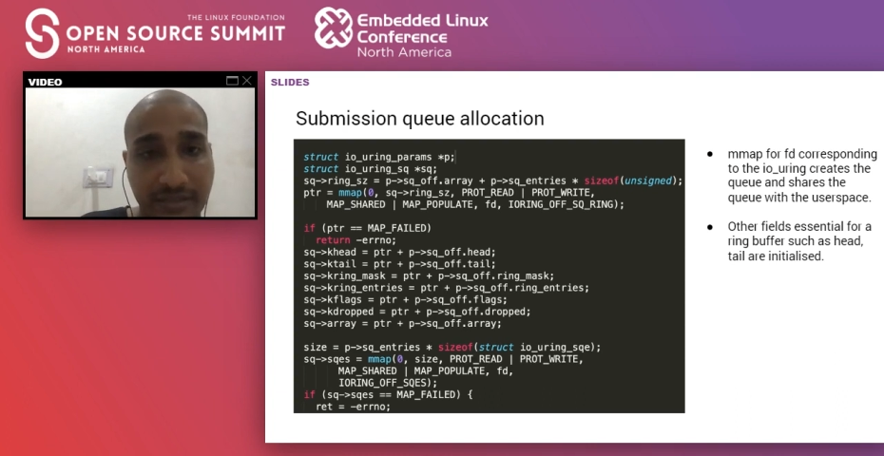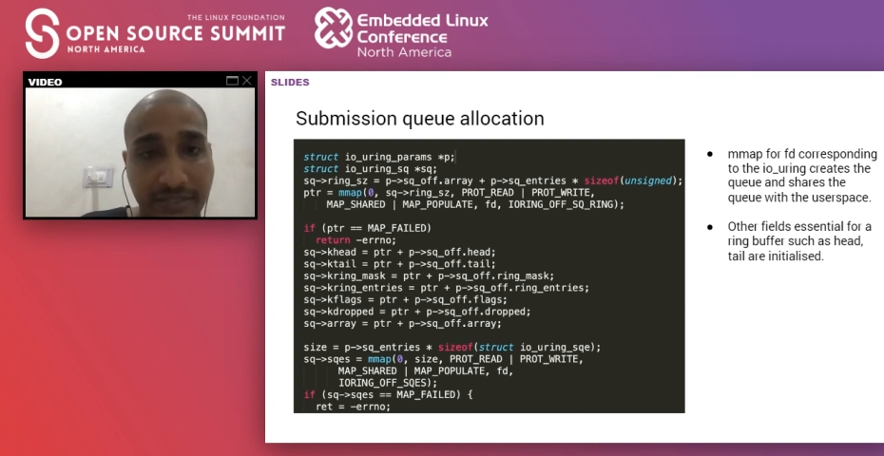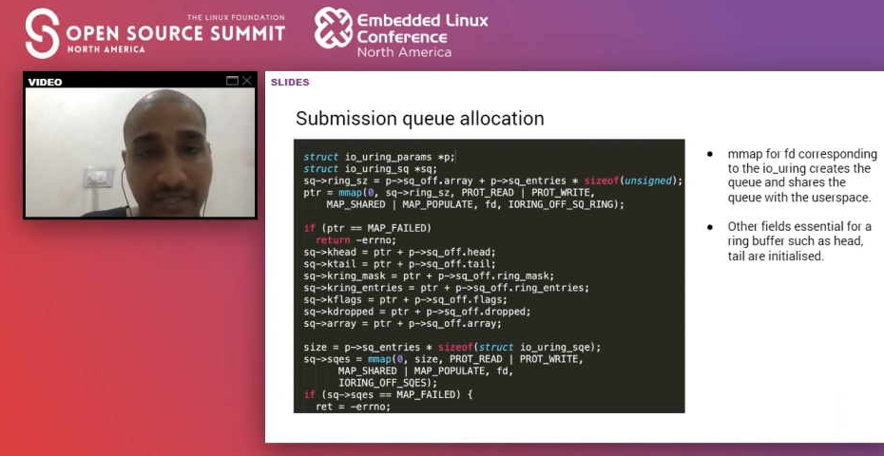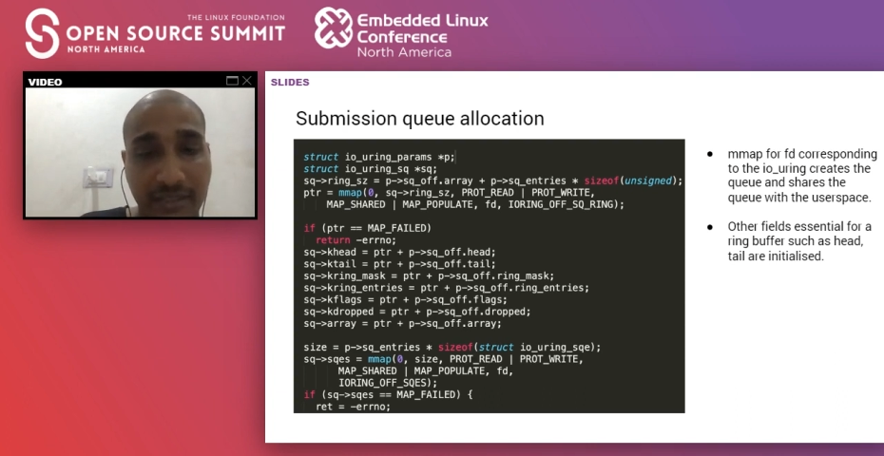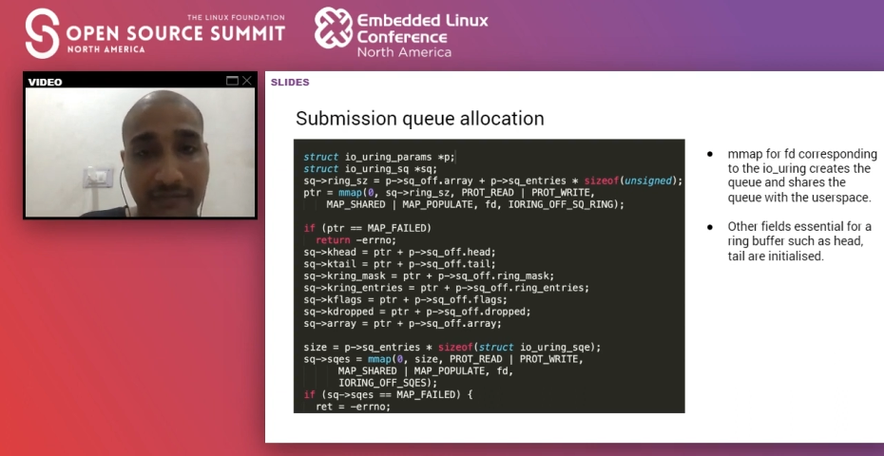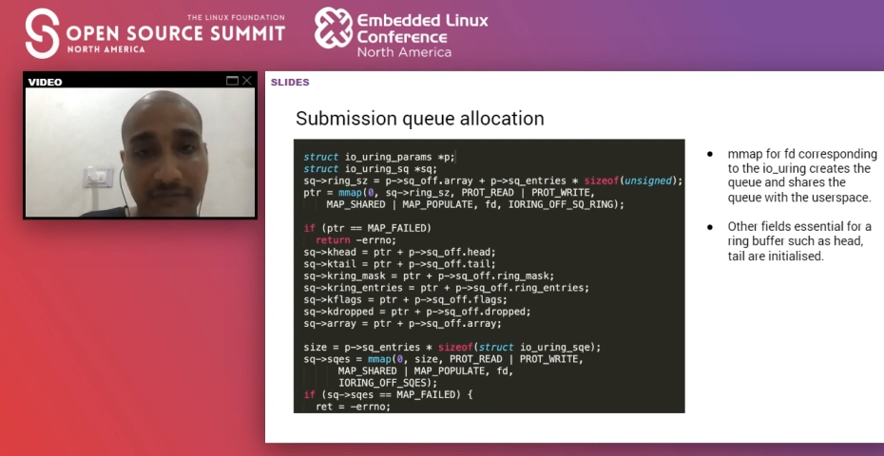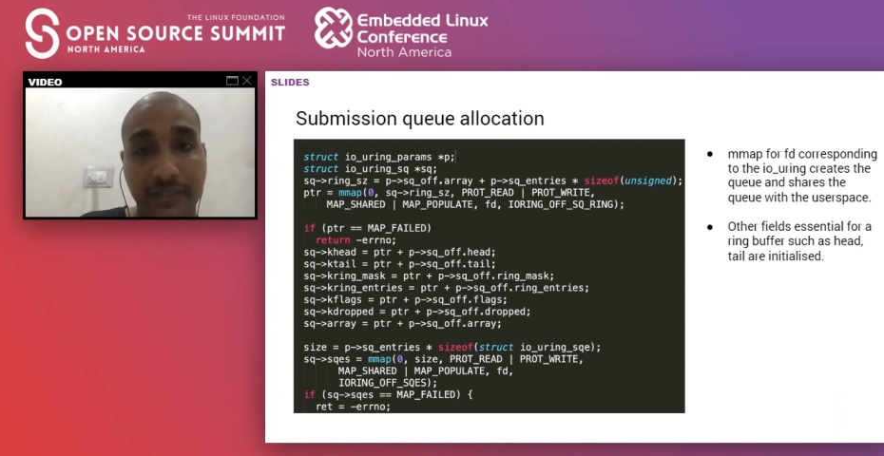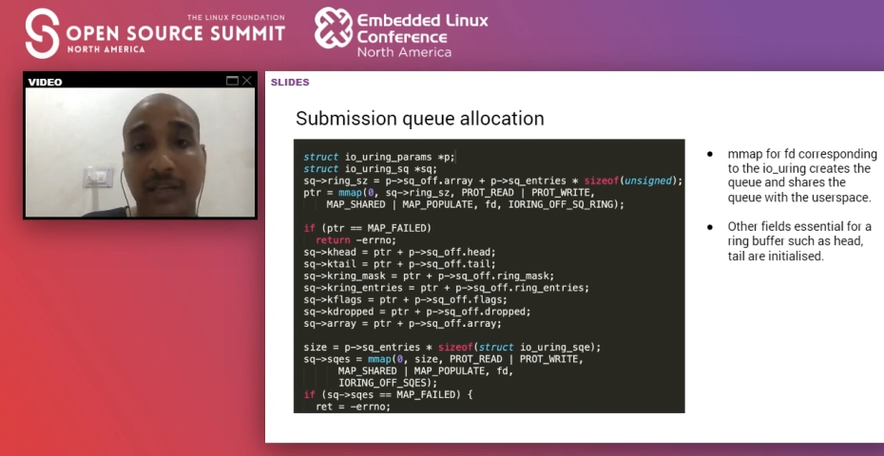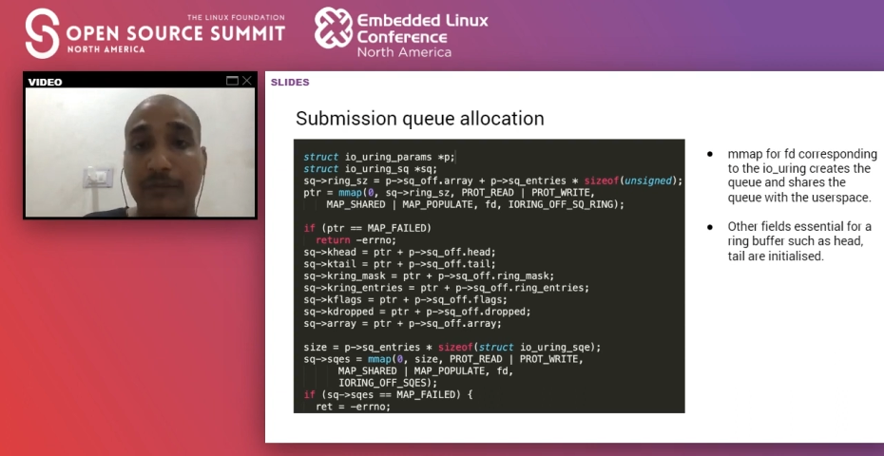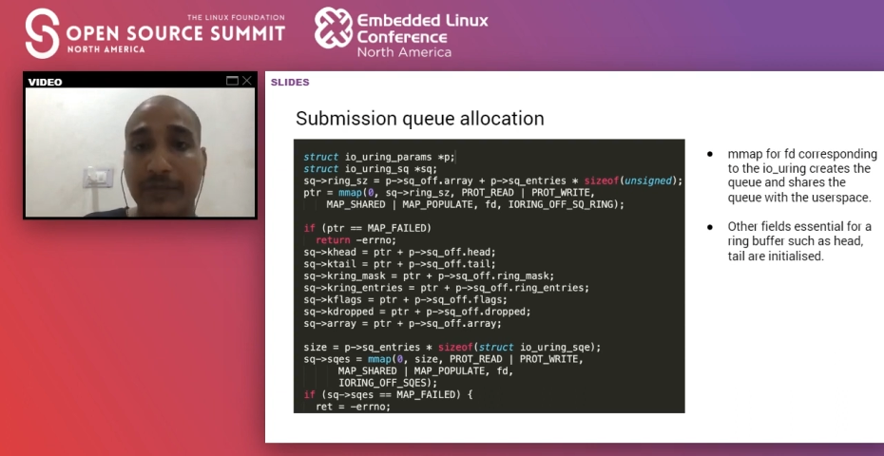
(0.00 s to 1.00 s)
we are we are
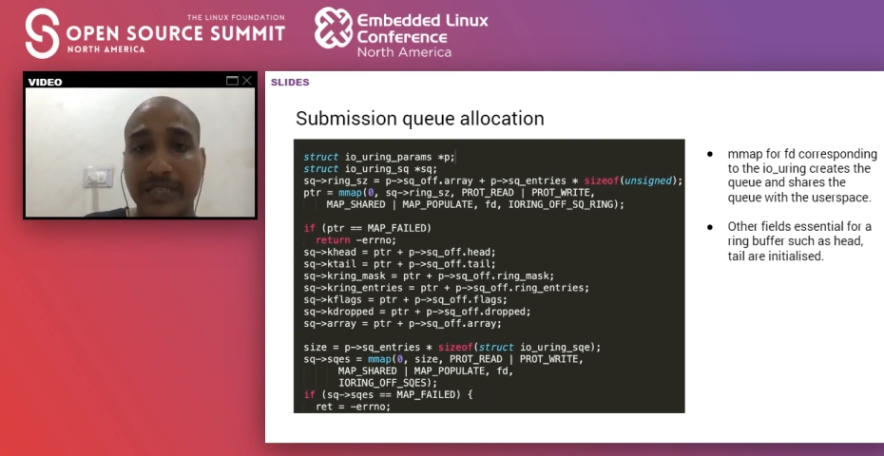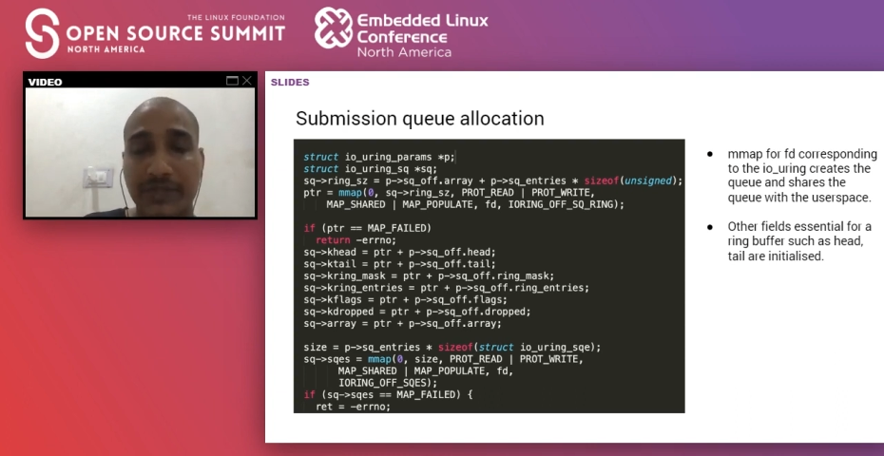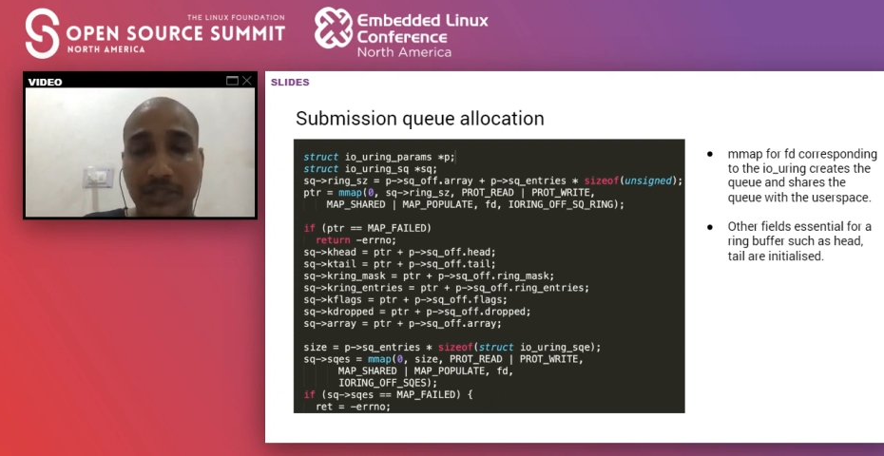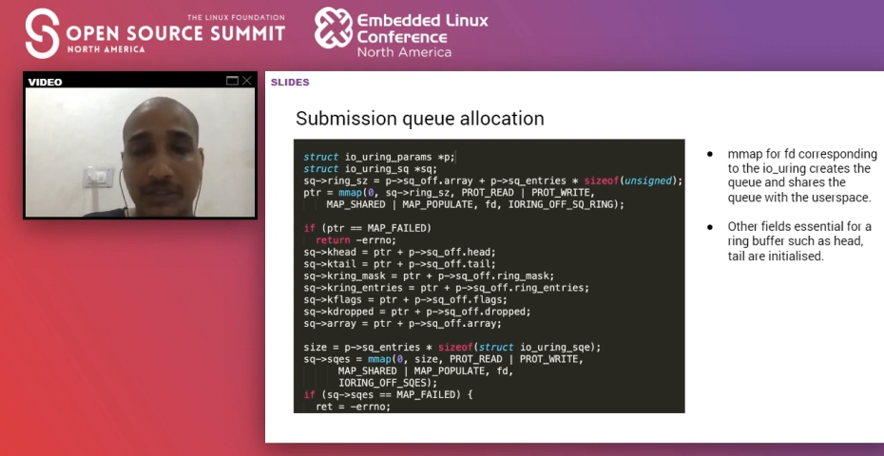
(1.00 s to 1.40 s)
complete with our